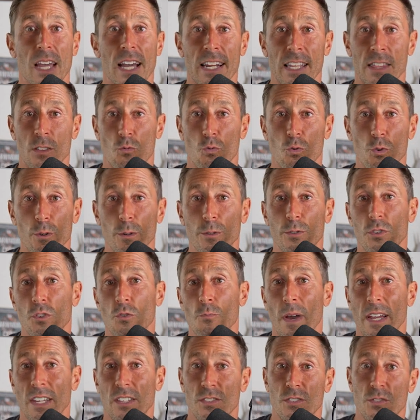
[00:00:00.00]
And in the roots, you
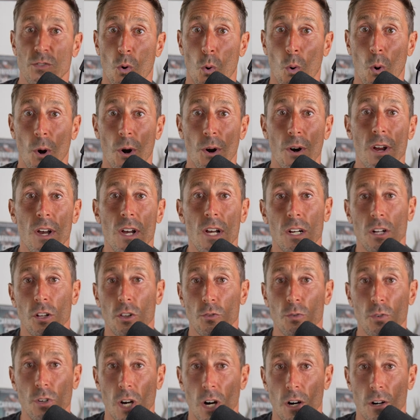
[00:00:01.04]
may store
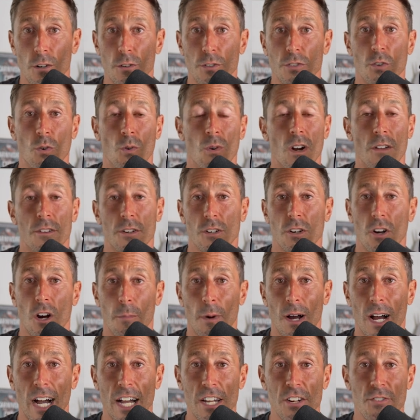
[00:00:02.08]
glucose or other
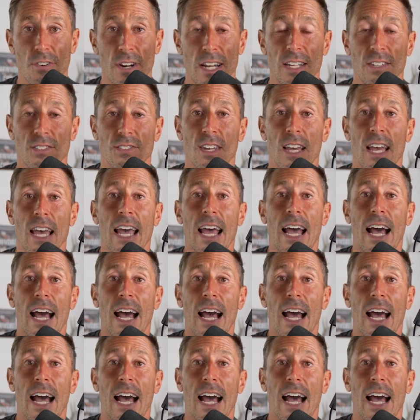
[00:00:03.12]
carbohydrates.